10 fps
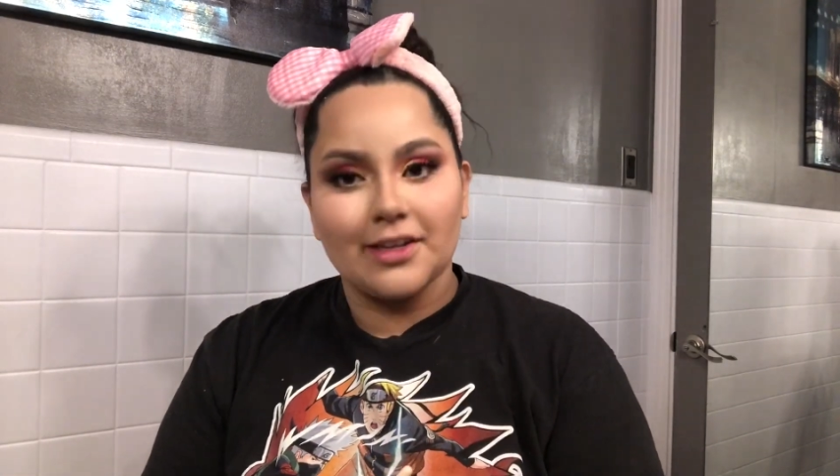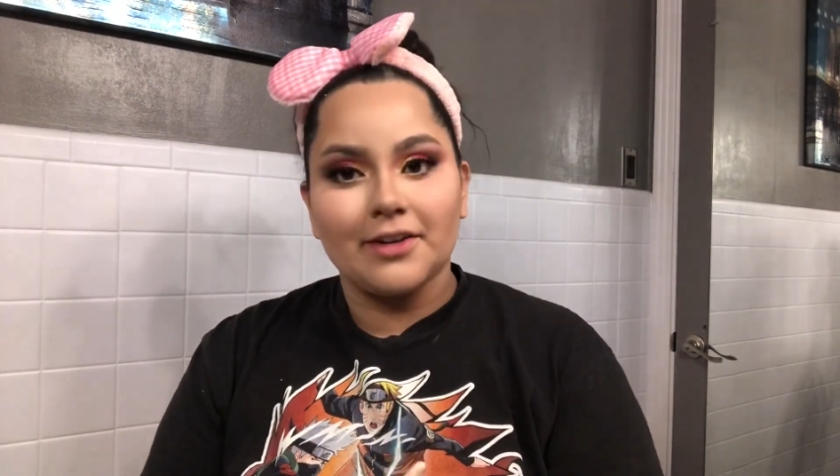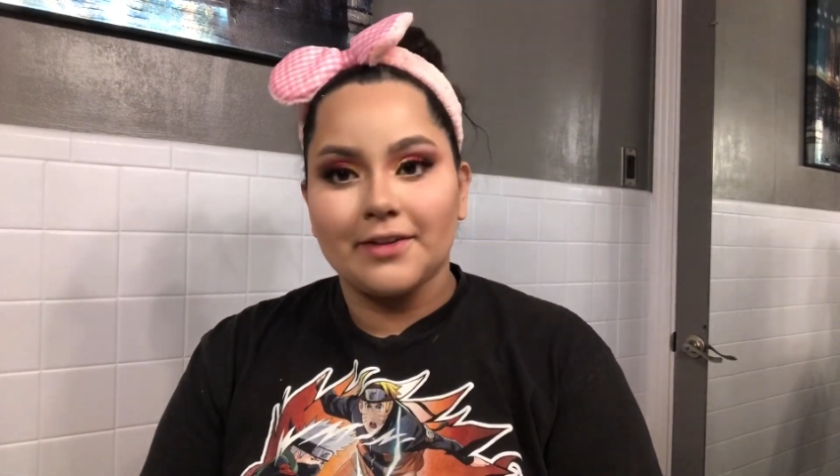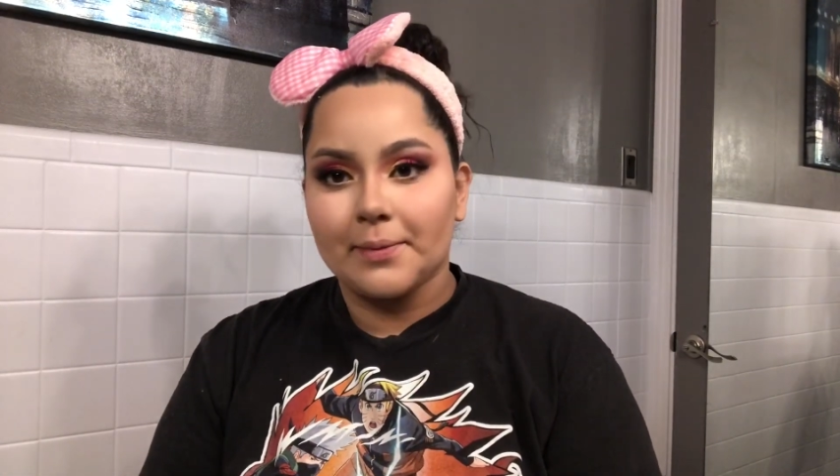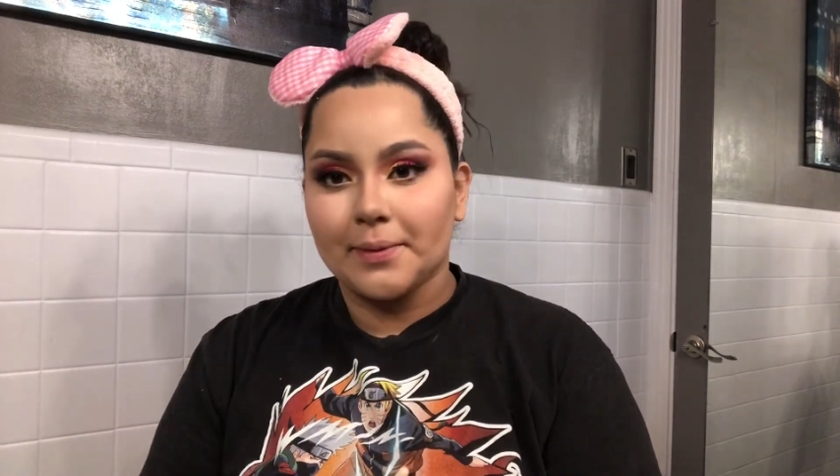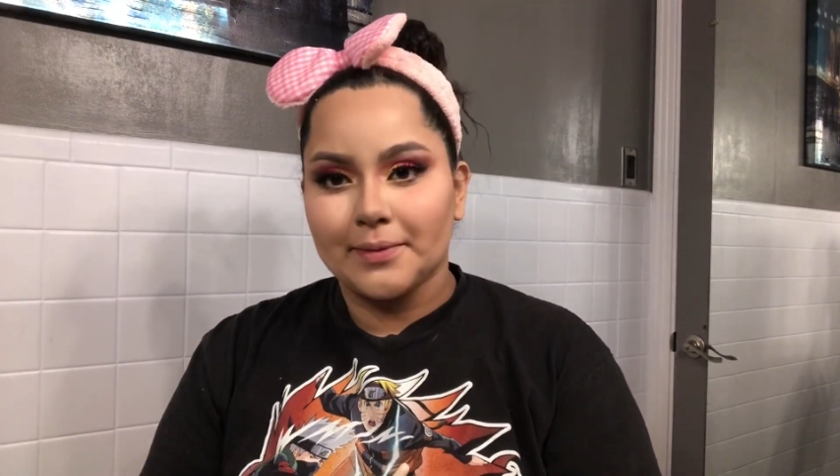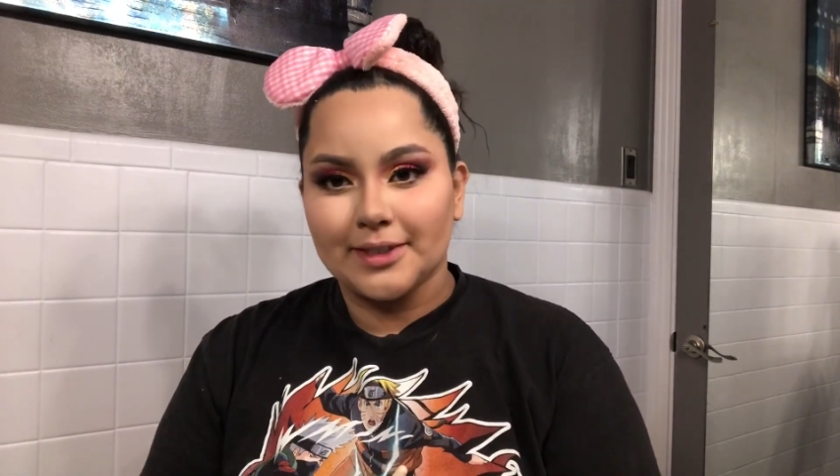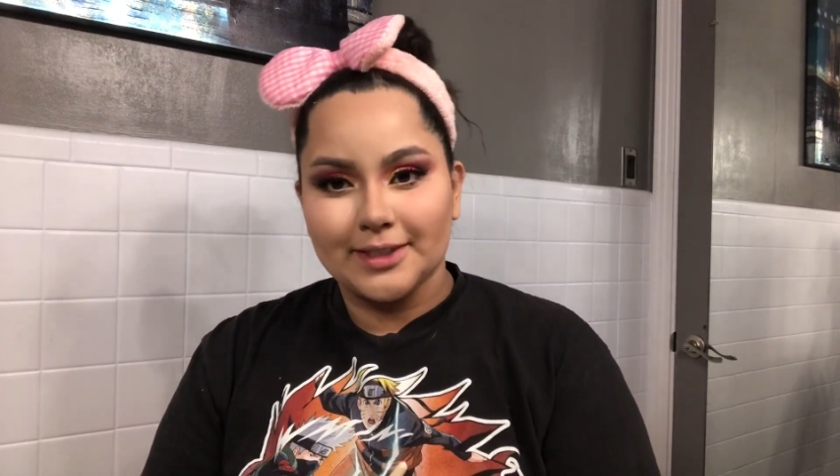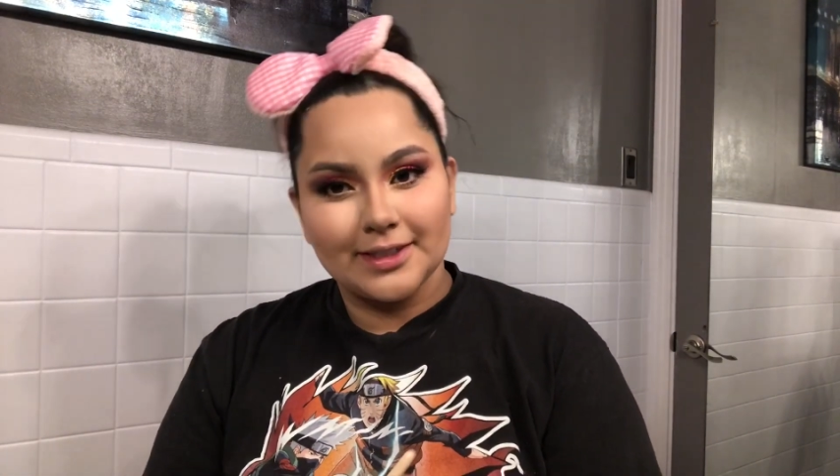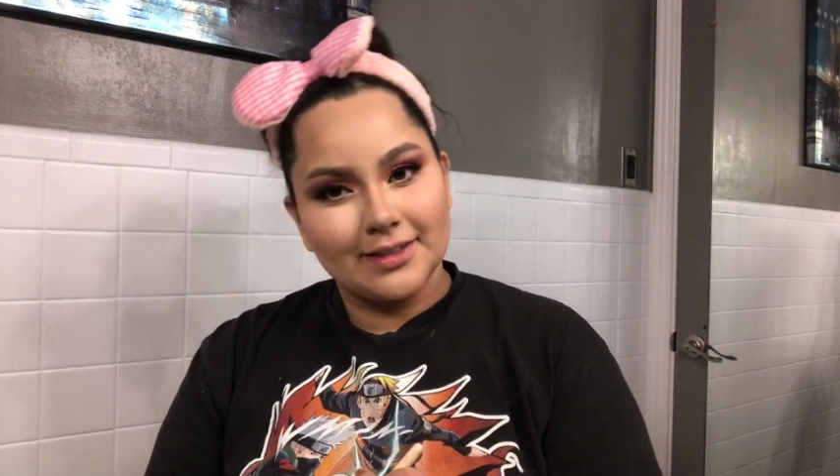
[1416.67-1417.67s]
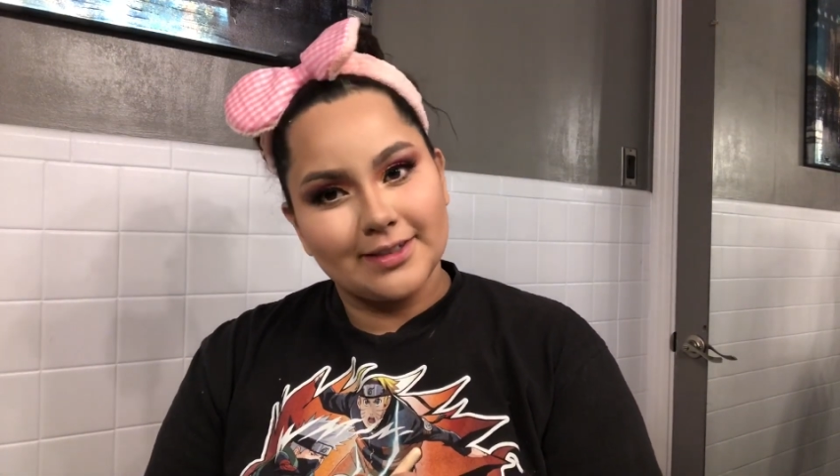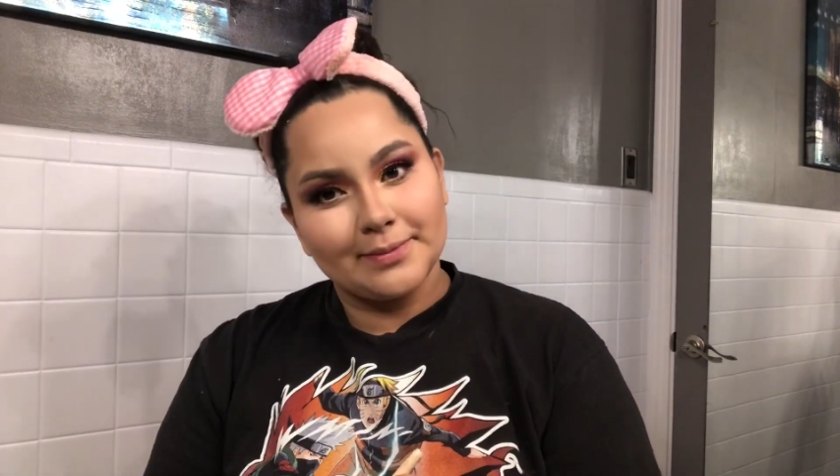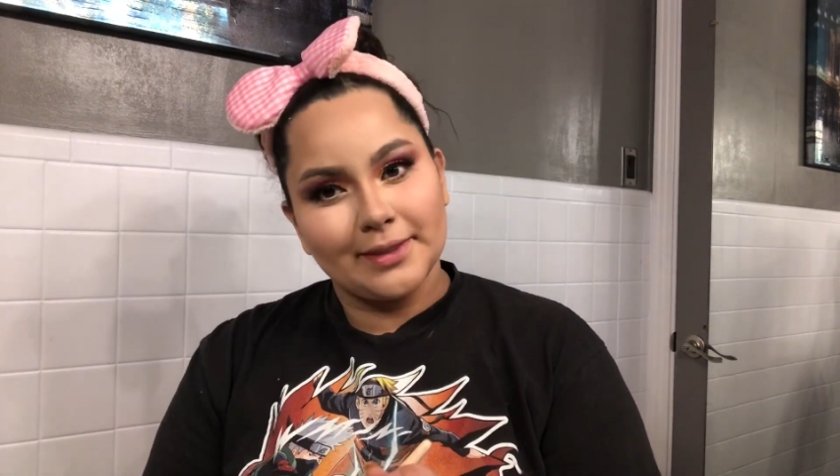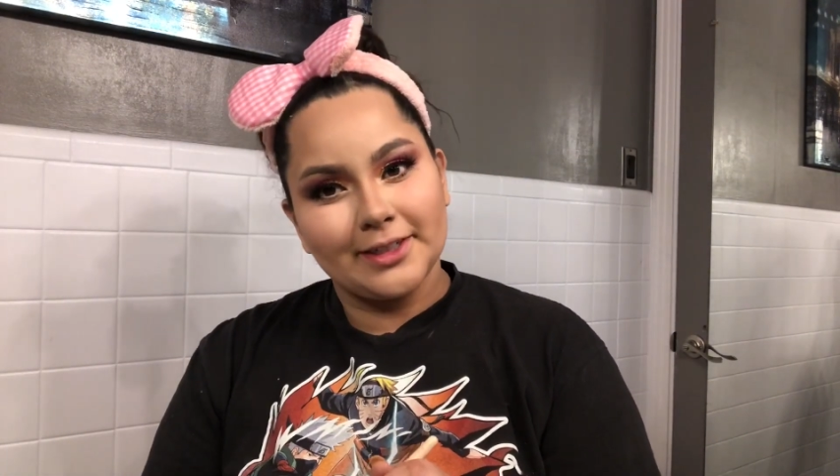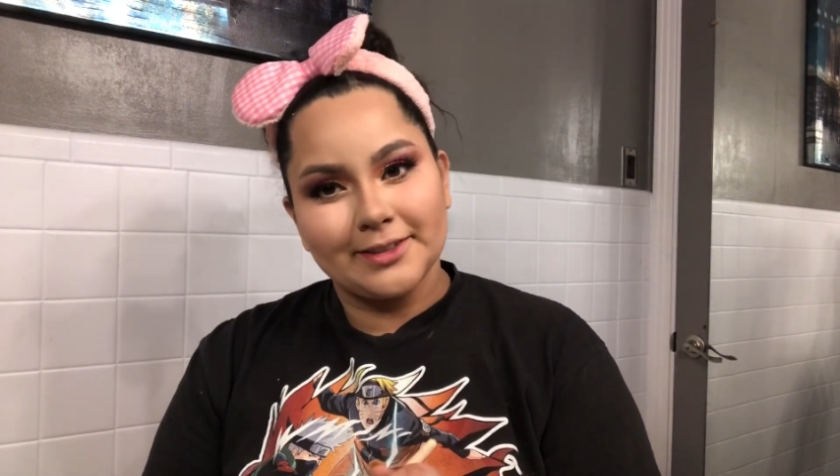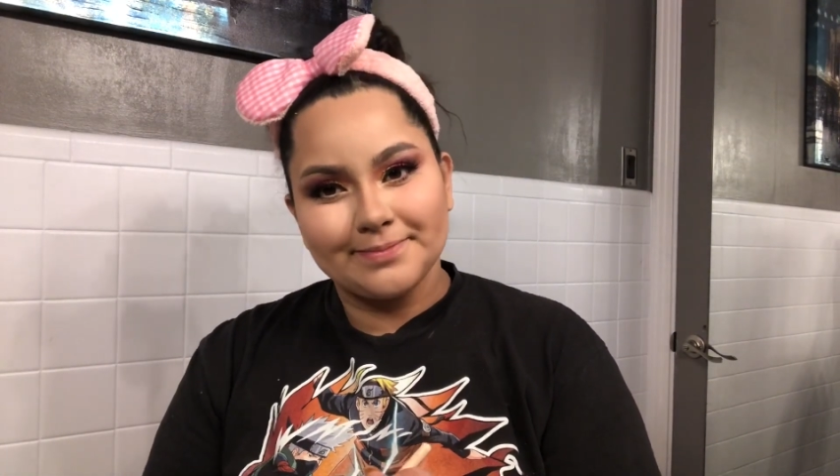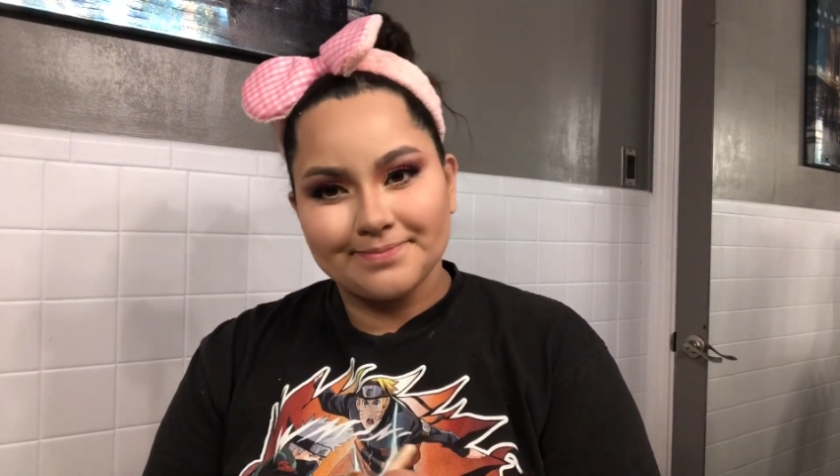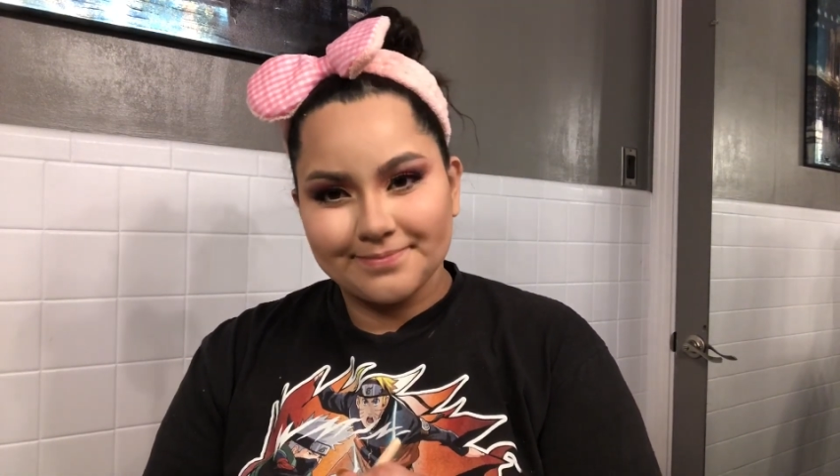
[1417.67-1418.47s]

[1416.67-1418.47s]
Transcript: I know a lot of people they smile